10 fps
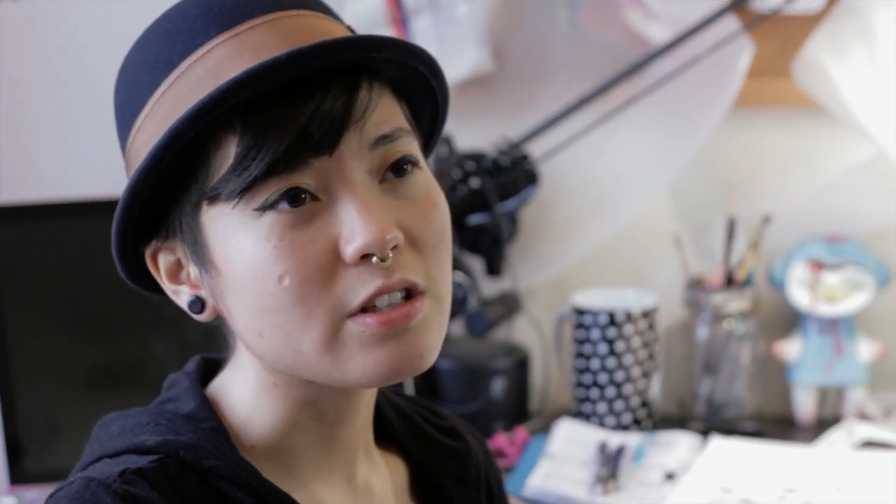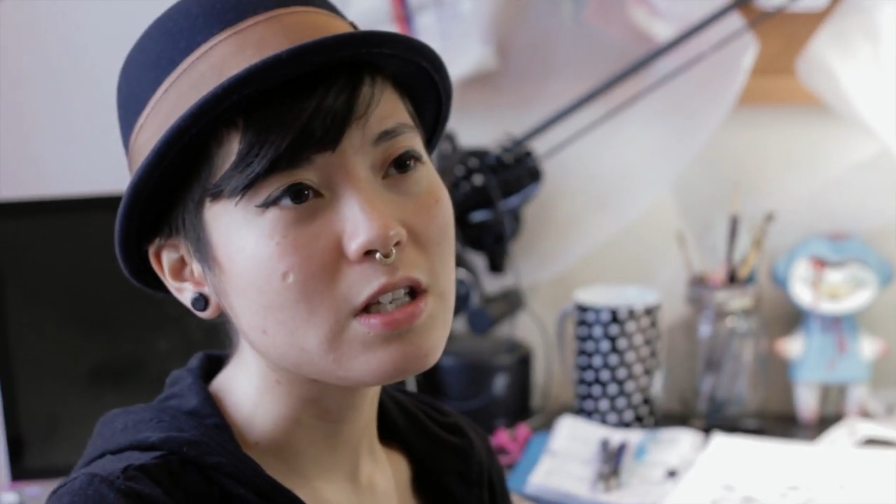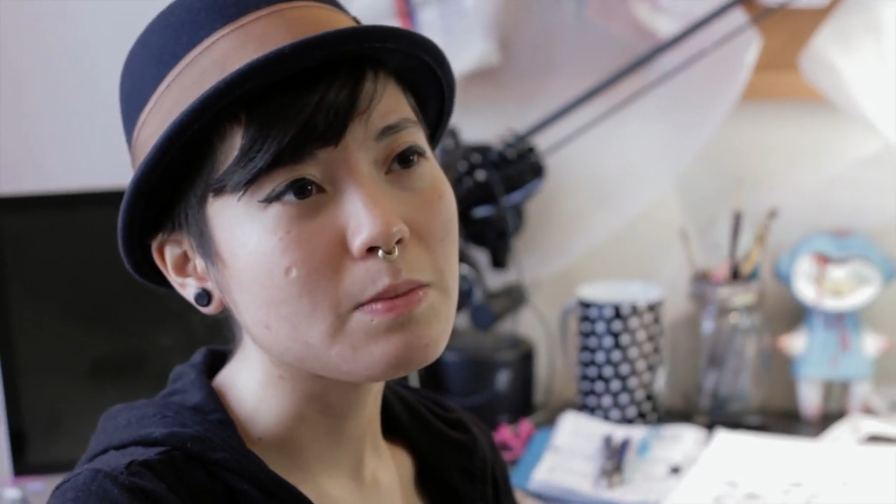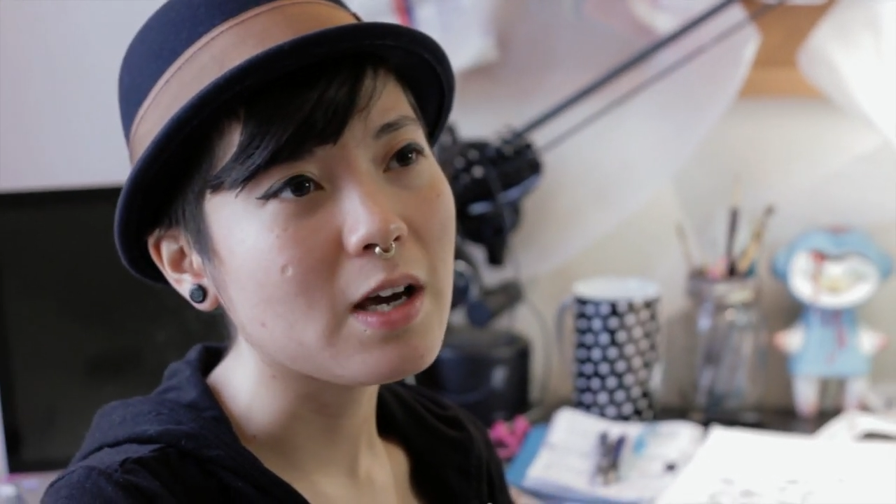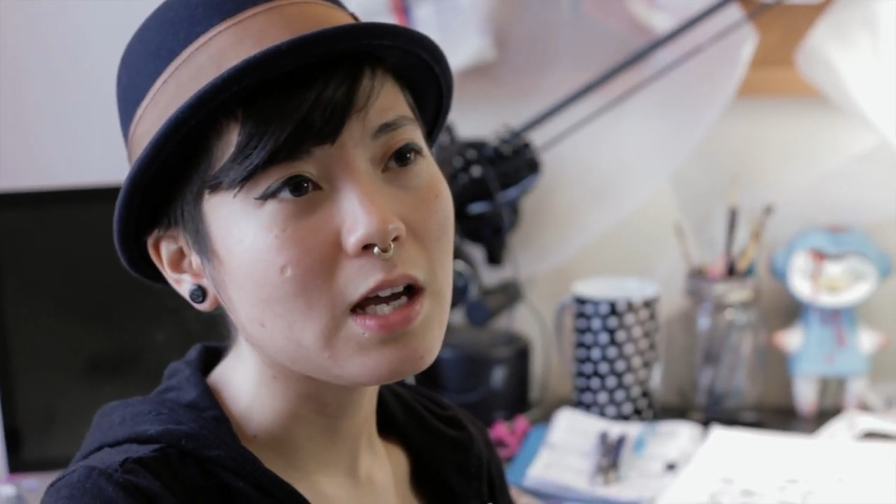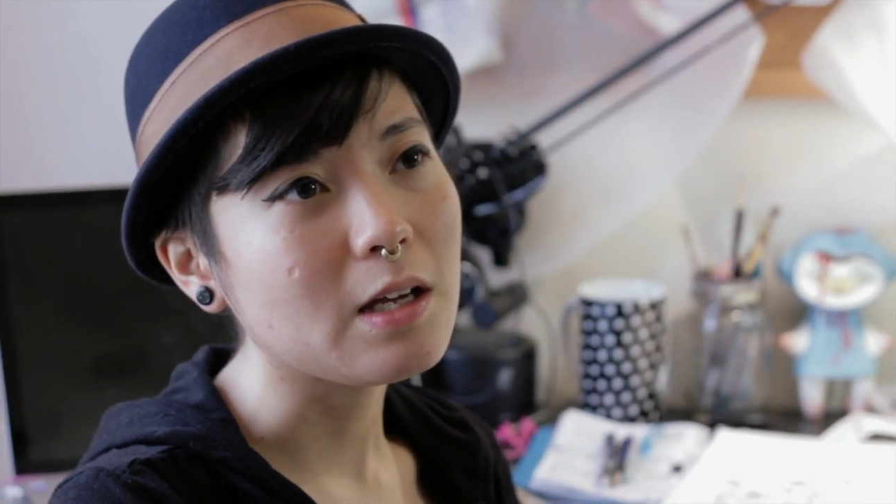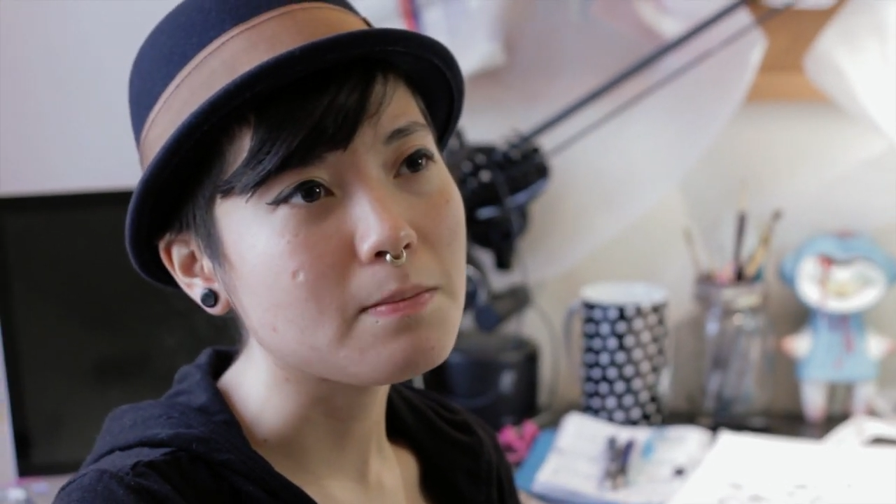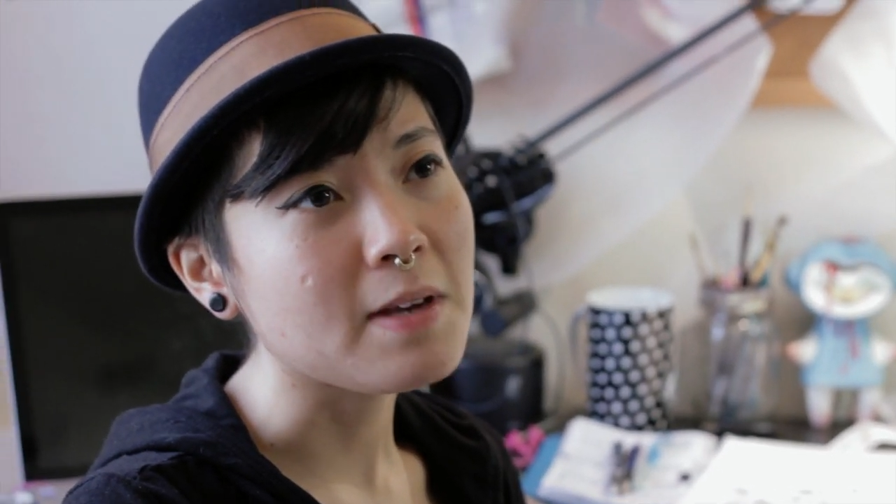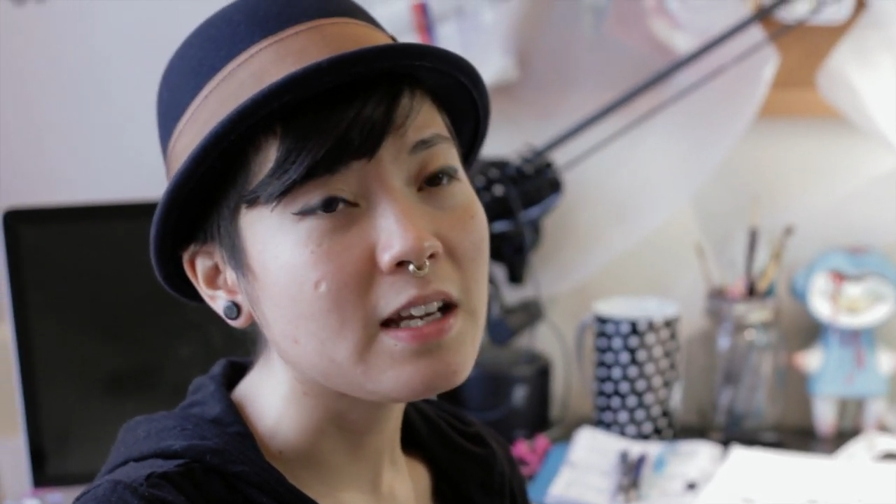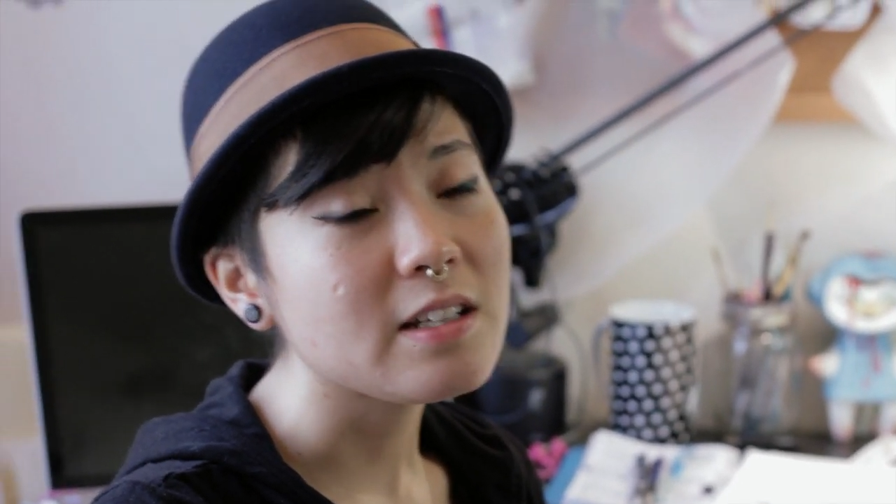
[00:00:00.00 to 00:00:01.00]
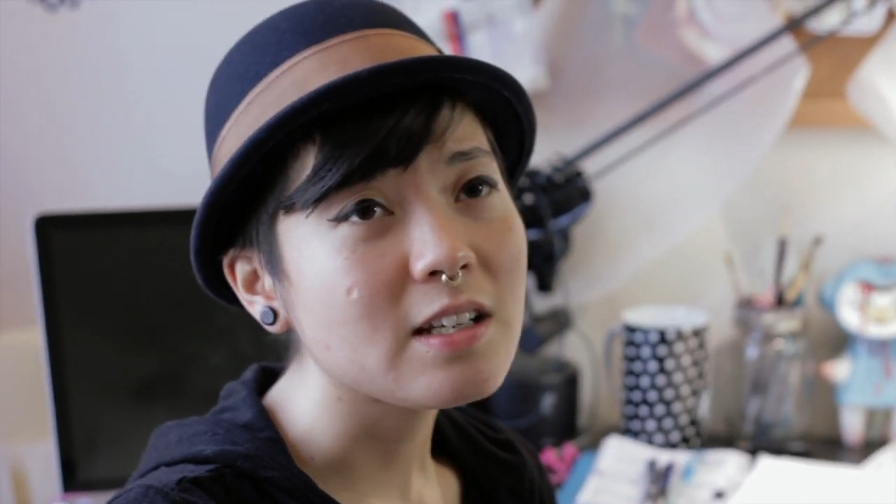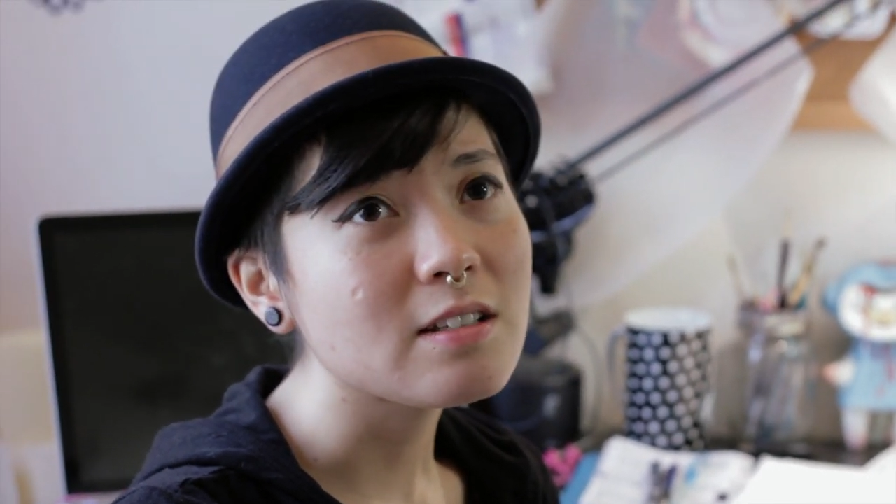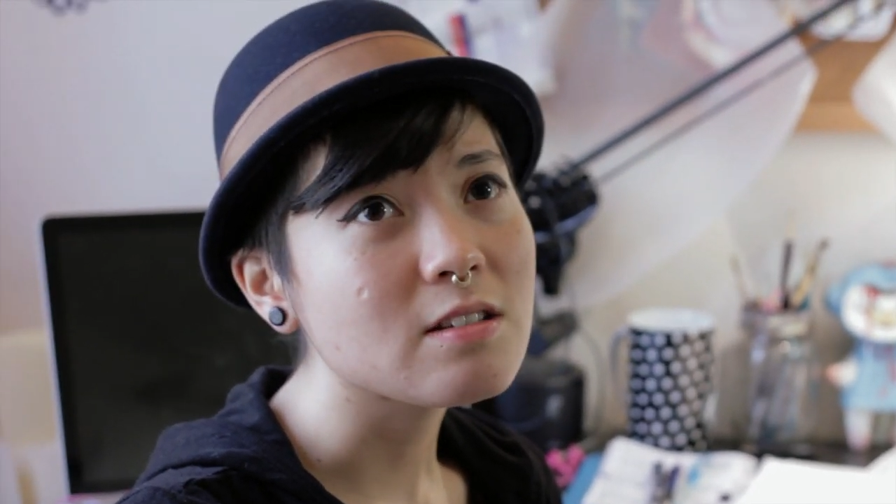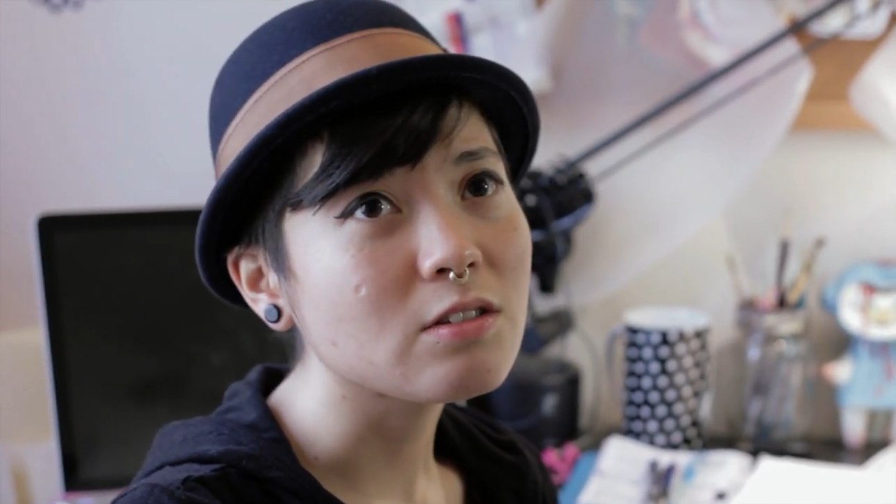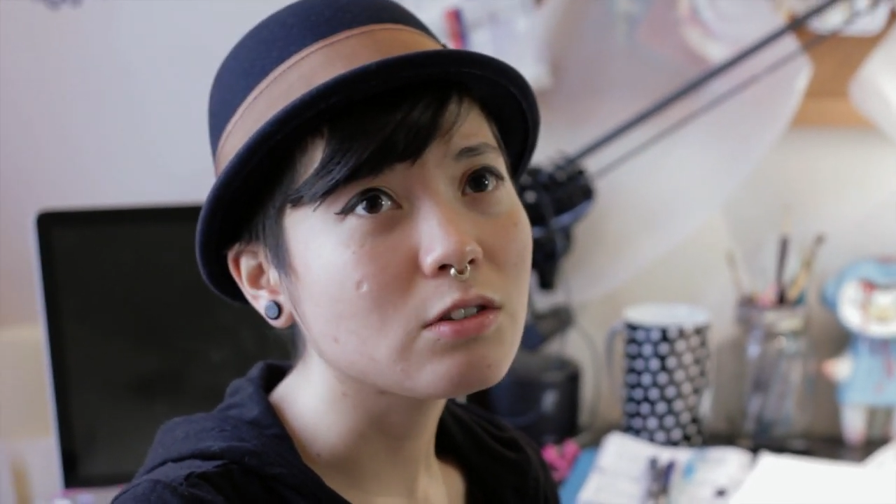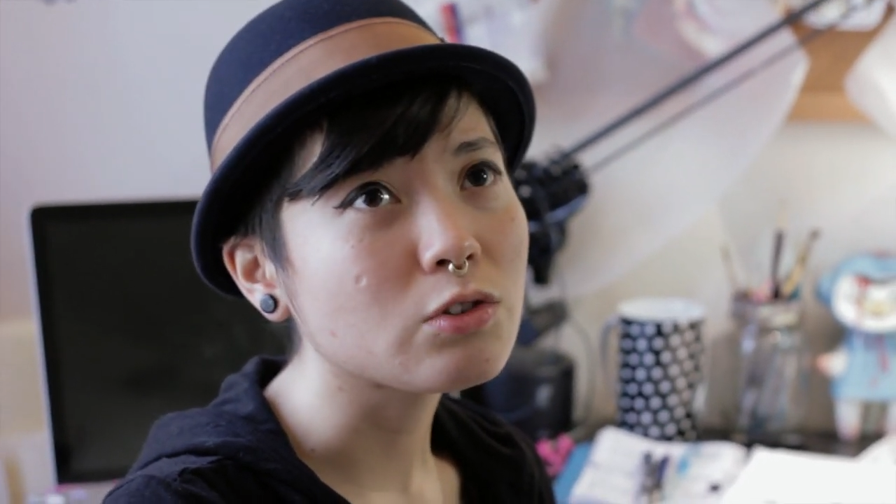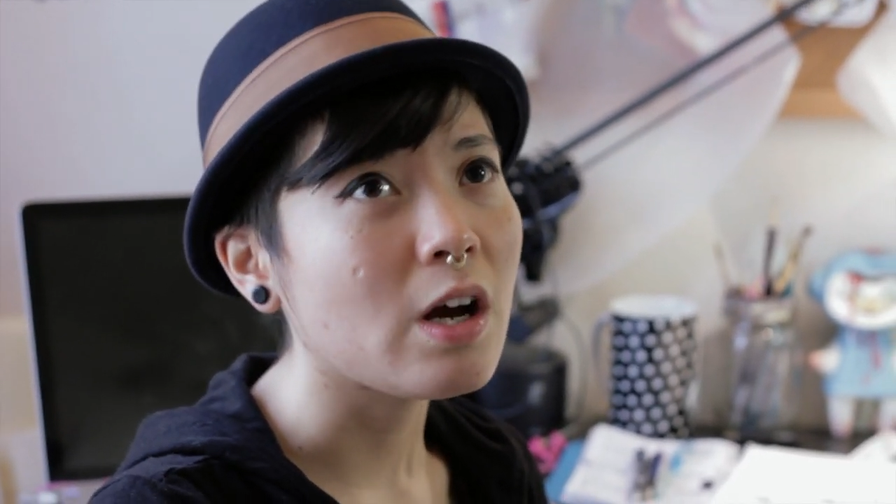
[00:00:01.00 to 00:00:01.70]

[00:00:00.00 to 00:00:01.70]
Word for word: see my paintings and they'll